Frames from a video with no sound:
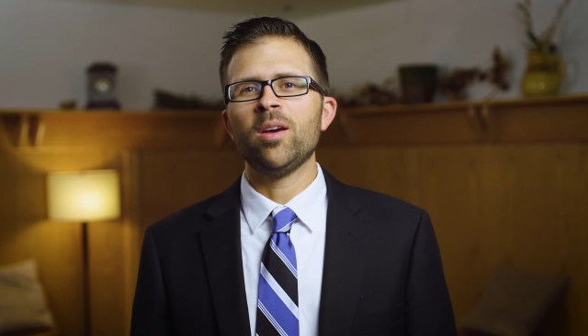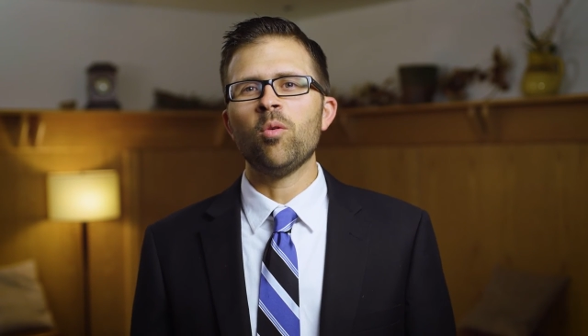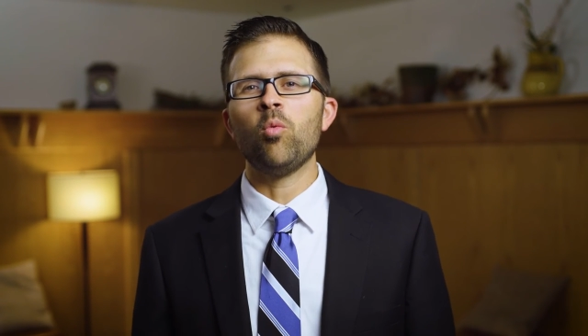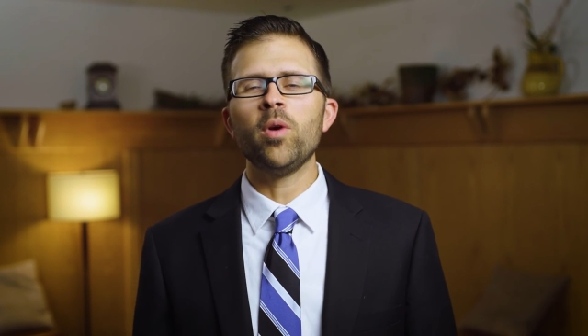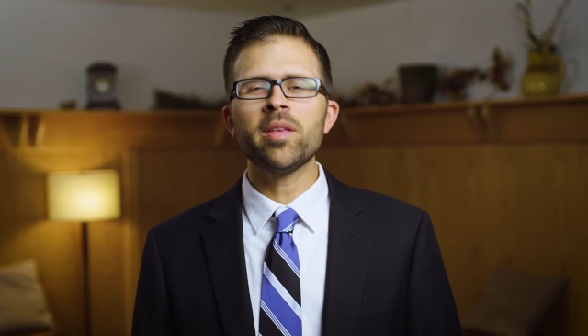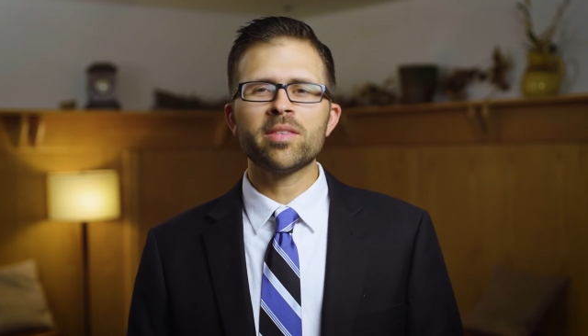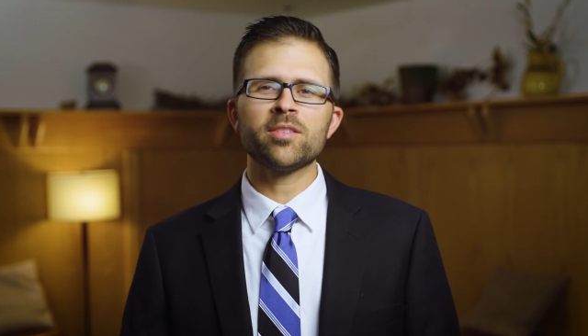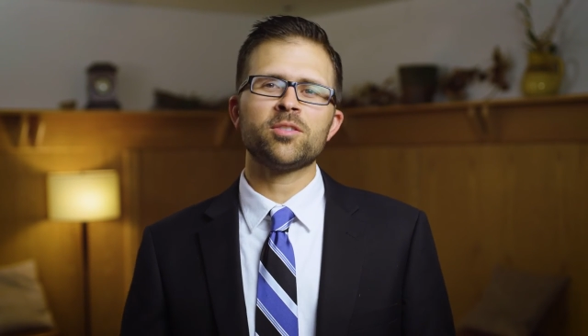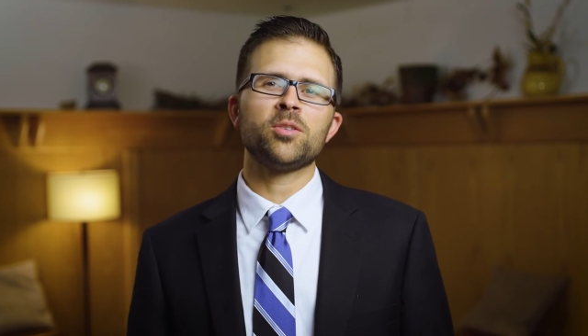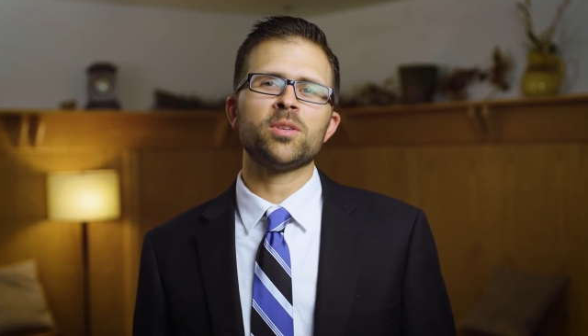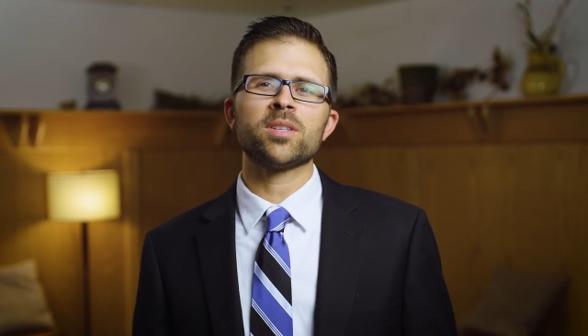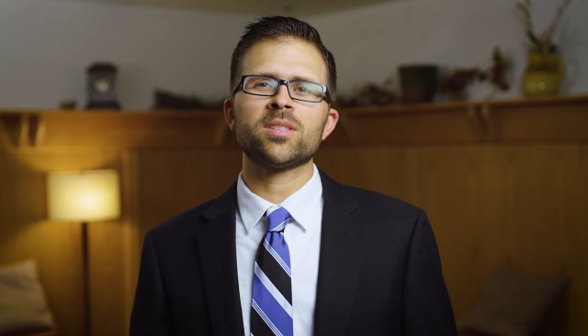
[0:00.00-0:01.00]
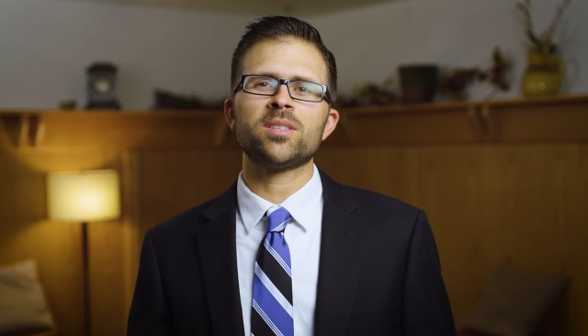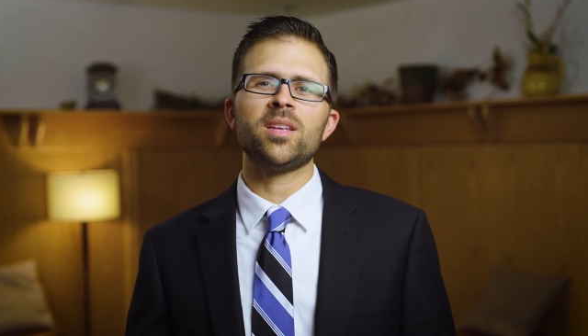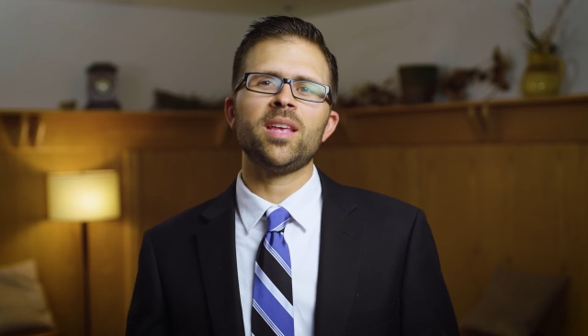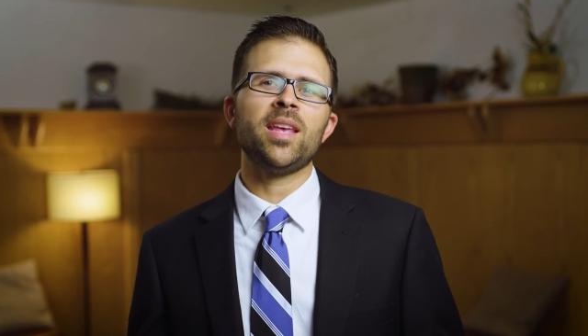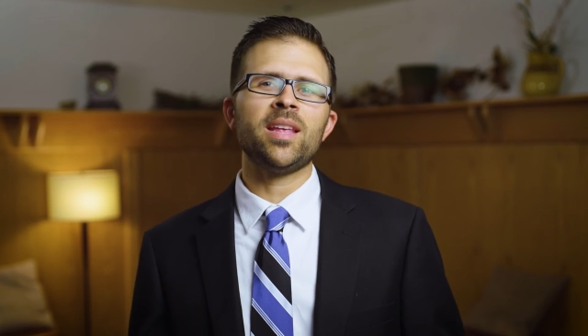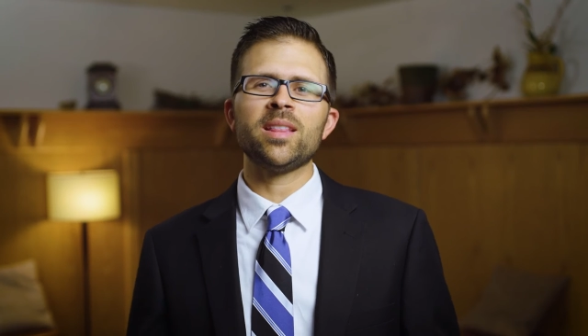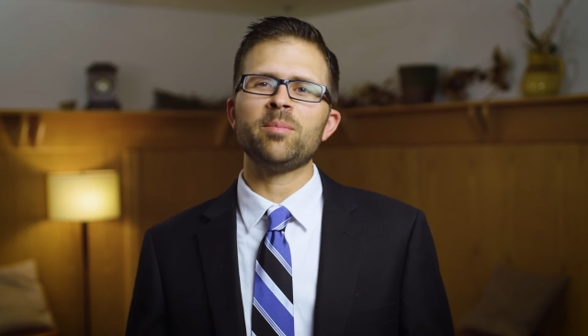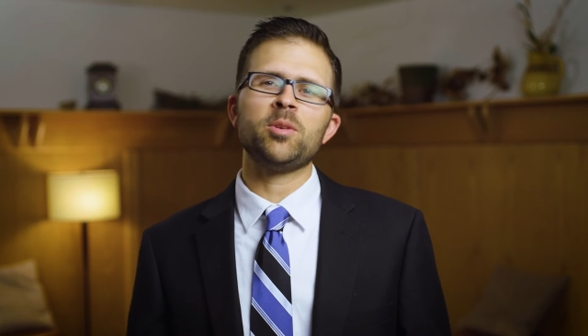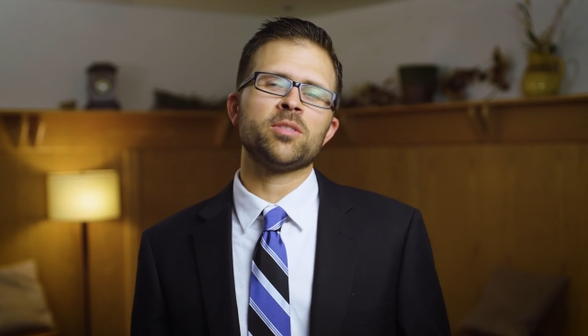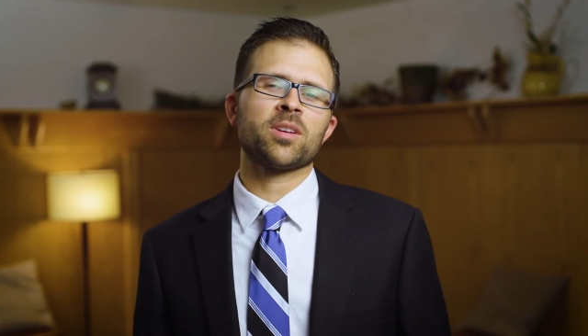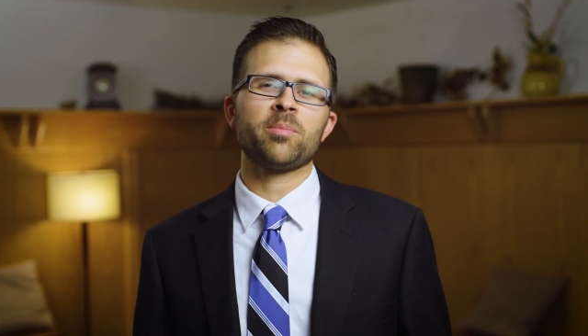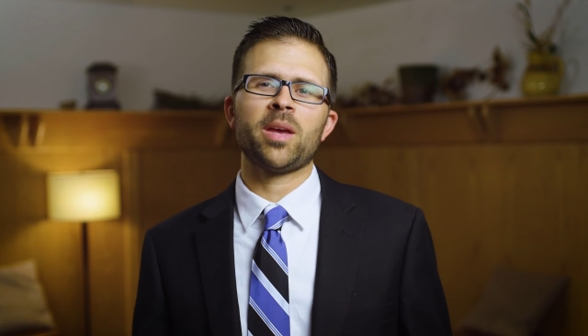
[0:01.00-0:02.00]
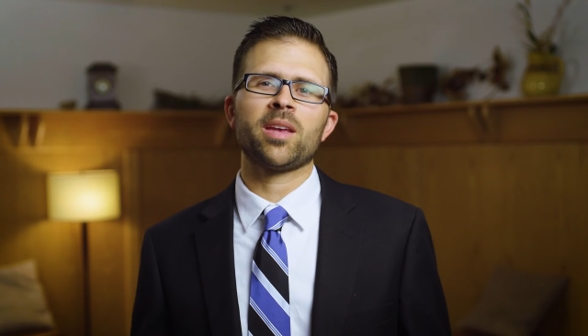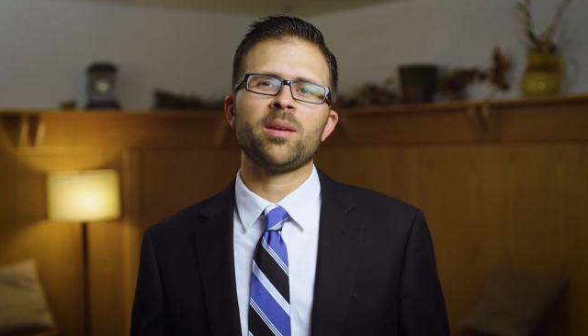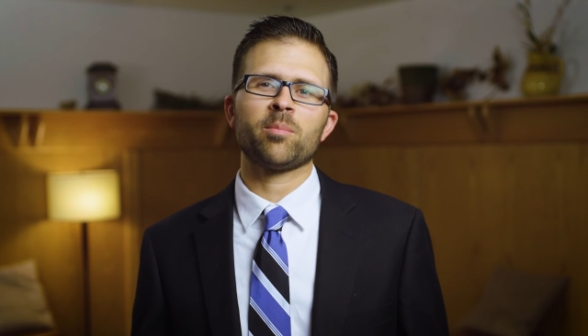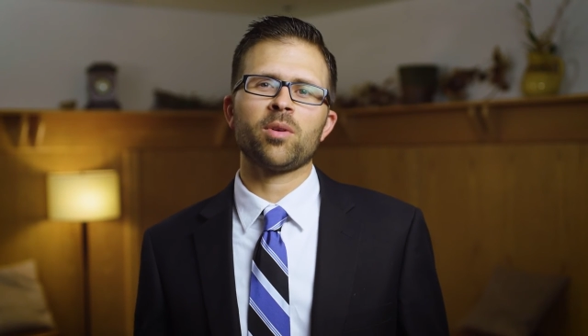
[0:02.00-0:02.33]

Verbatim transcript: with the students in the music making